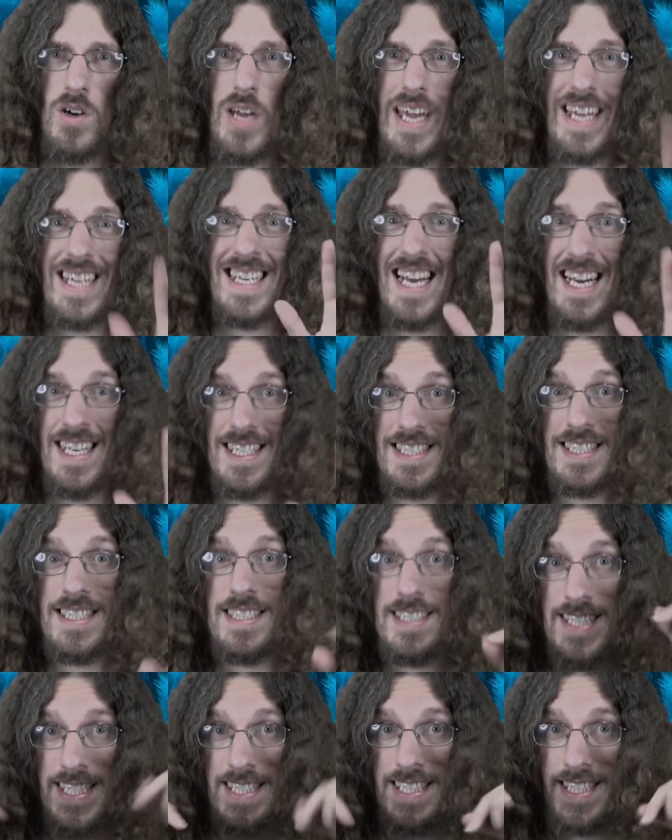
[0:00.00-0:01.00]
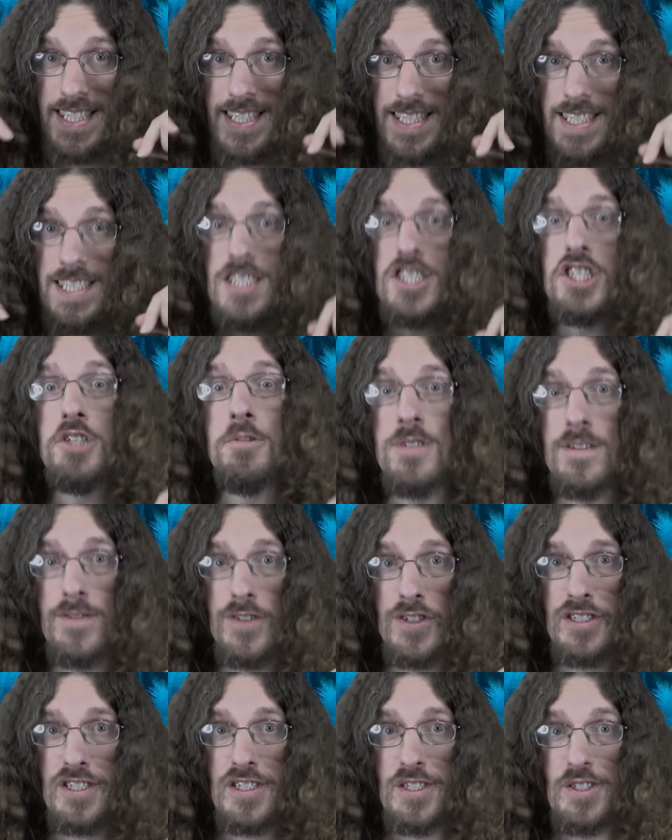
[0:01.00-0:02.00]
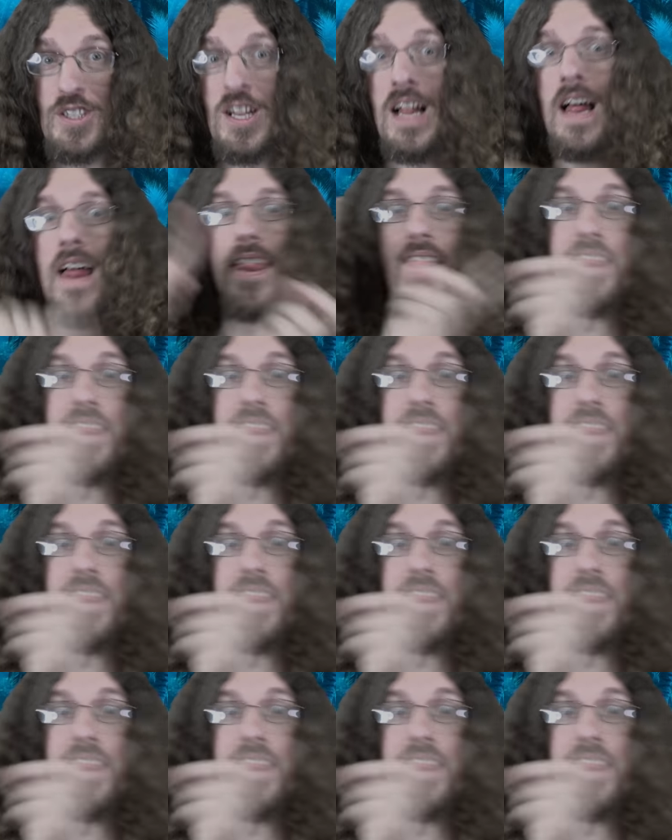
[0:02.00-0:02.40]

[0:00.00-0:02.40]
Okay, guys, this is Universal.